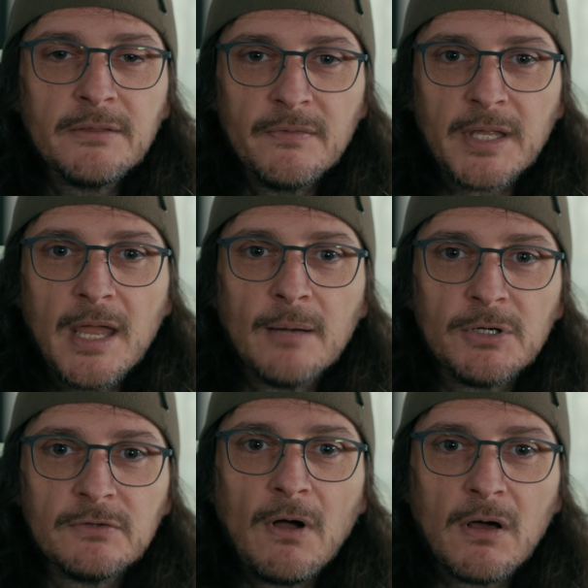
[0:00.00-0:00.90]
then the
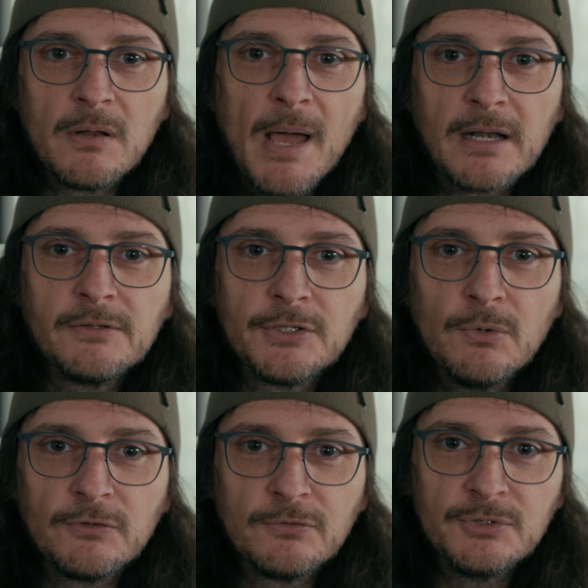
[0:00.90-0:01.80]
camera is automatically
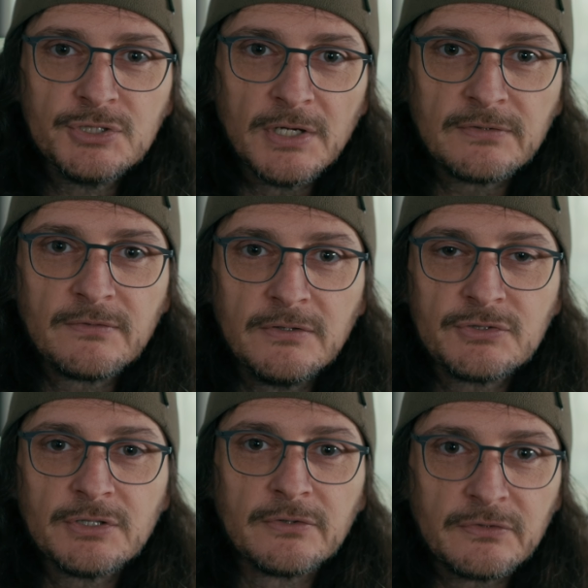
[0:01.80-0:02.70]
going to adjust the
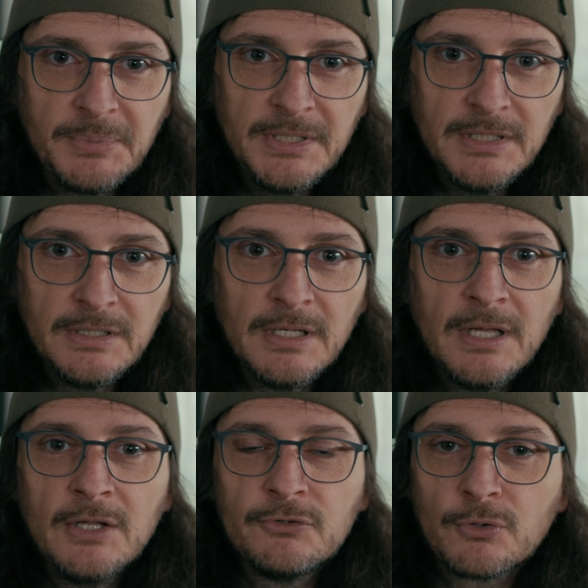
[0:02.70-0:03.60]
shutter speed
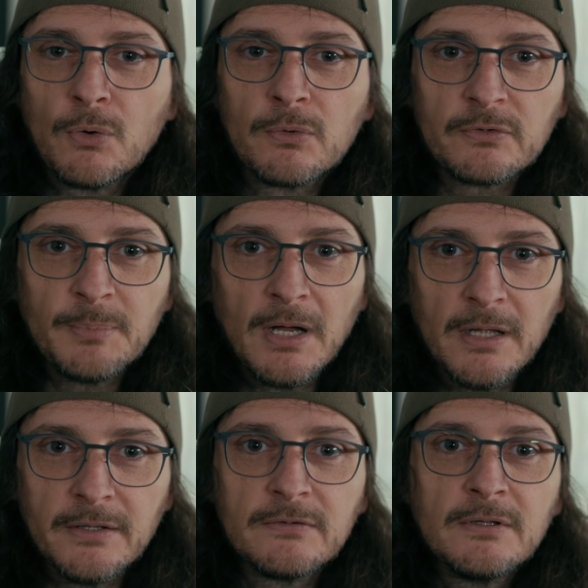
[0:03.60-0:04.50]
to
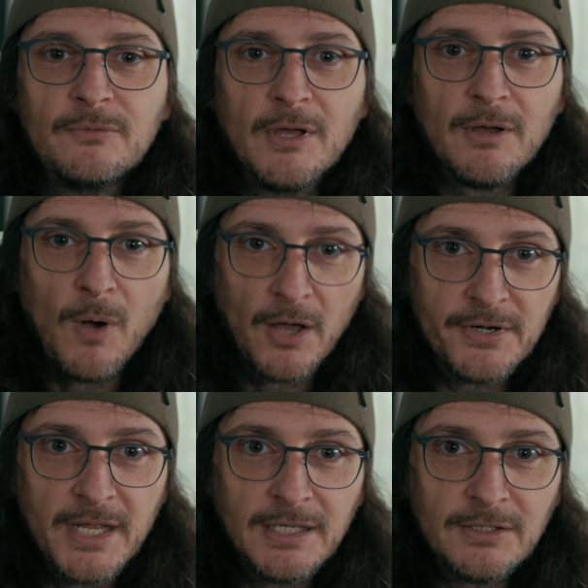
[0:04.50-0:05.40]
correspond the
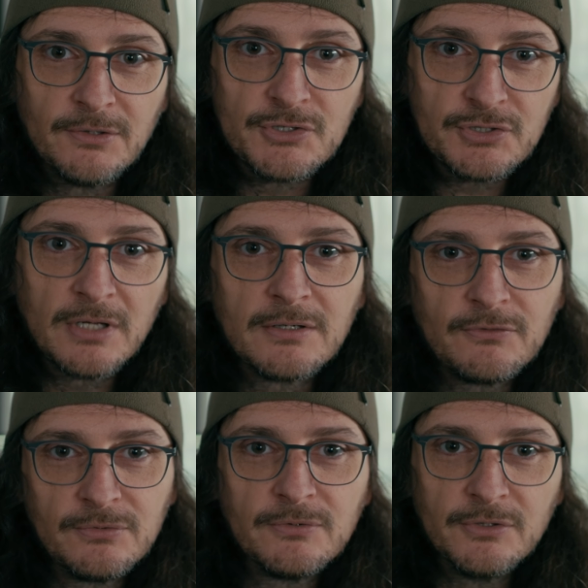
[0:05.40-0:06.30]
180 degree shutter
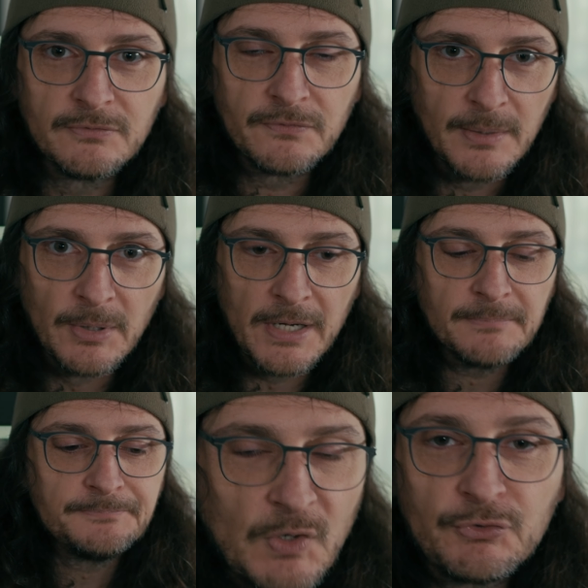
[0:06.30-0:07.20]
to the new frame
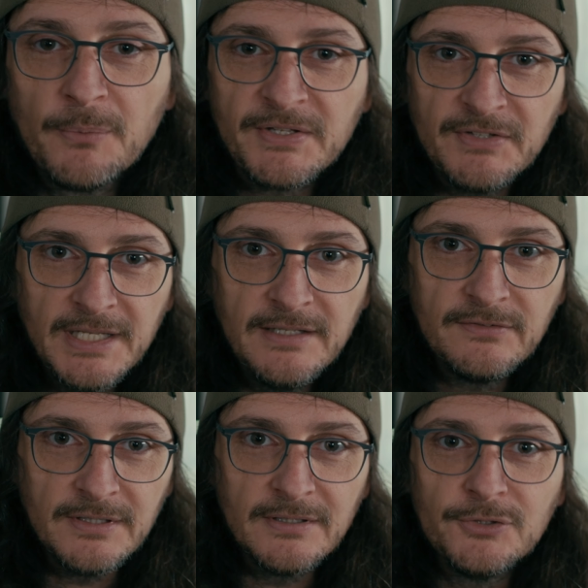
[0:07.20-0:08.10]
rate. So it makes it
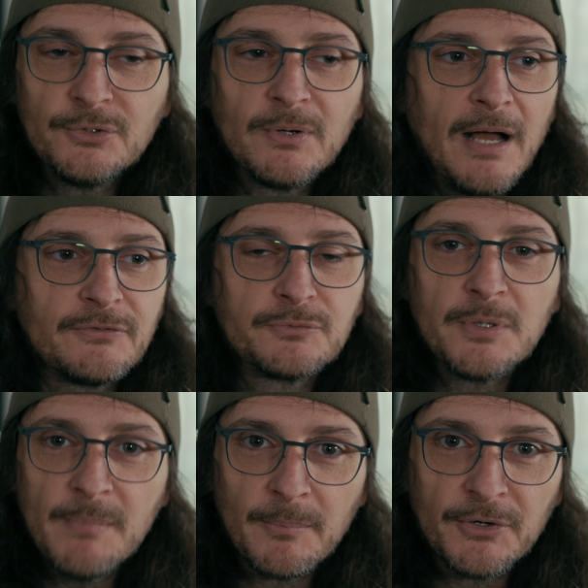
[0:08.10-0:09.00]
easy. You don't have to
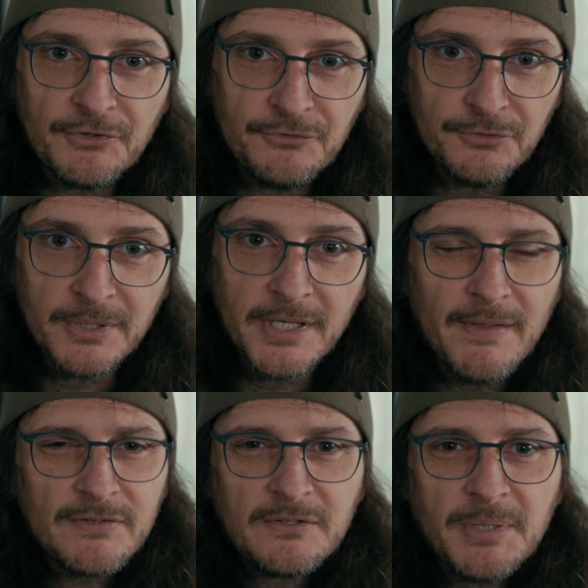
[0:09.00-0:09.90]
remember to do it.
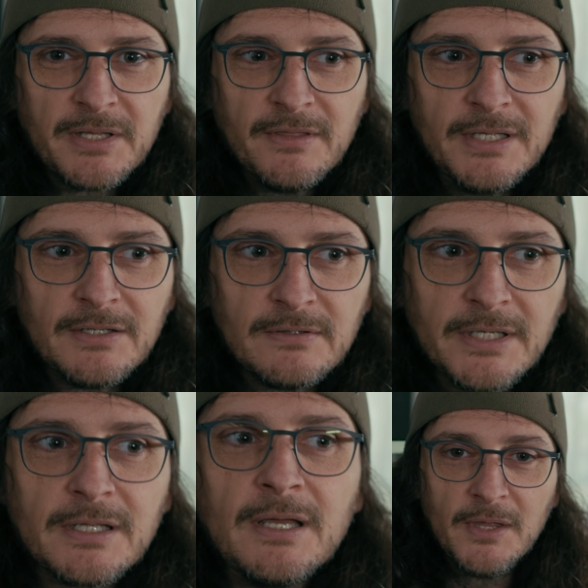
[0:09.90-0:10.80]
And that's the big thing is
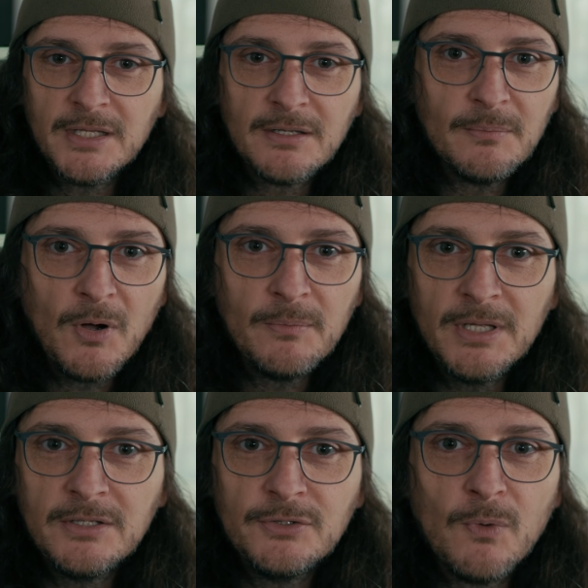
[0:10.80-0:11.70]
like in the heat of the
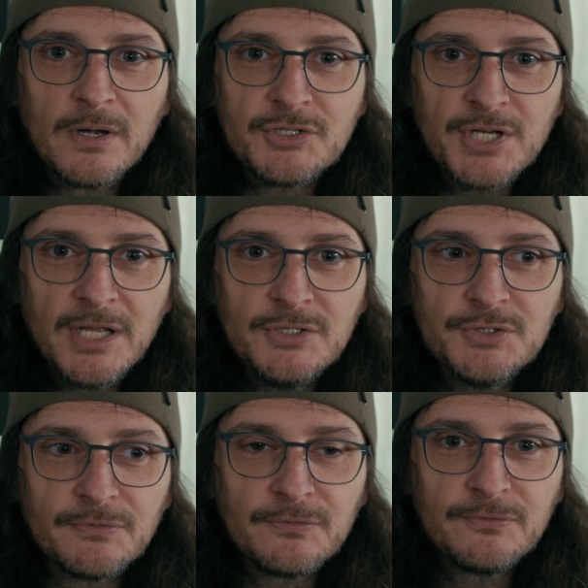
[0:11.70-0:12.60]
moment, you want to
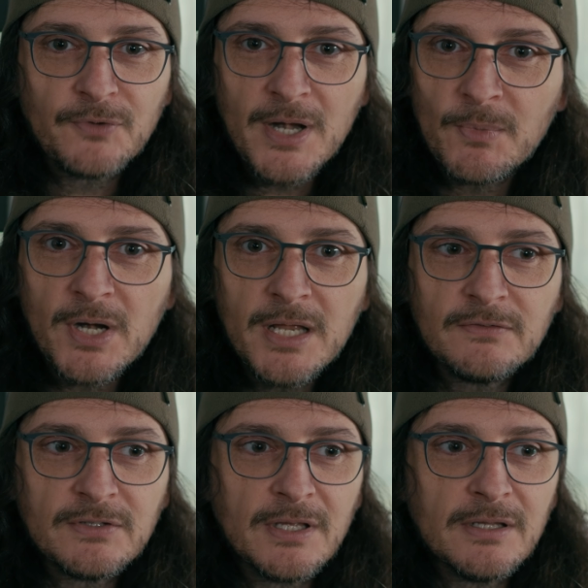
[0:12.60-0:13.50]
change your frame
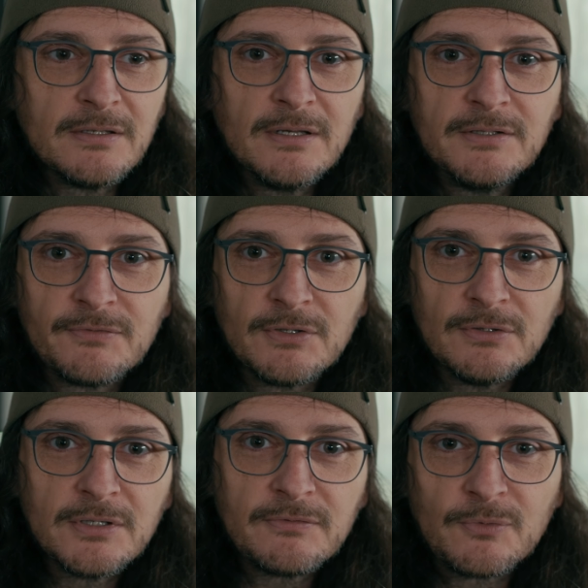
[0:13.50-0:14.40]
rate to get a
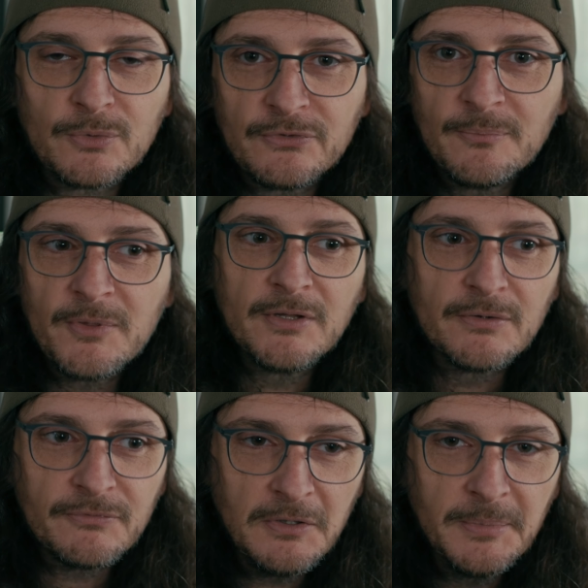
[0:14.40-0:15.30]
different look for something that
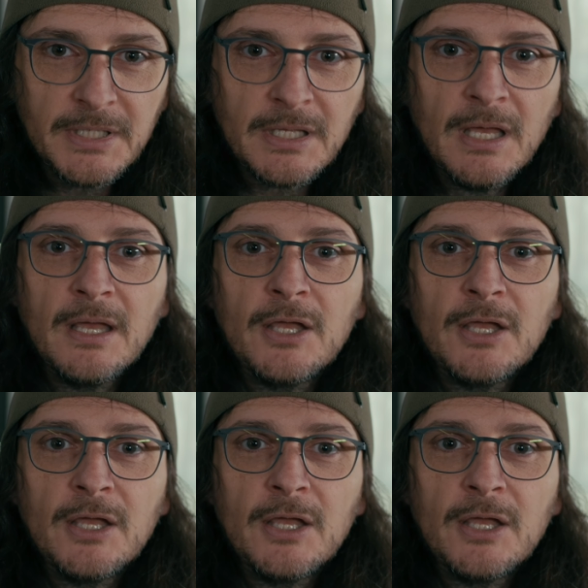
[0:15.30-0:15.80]
you're filming.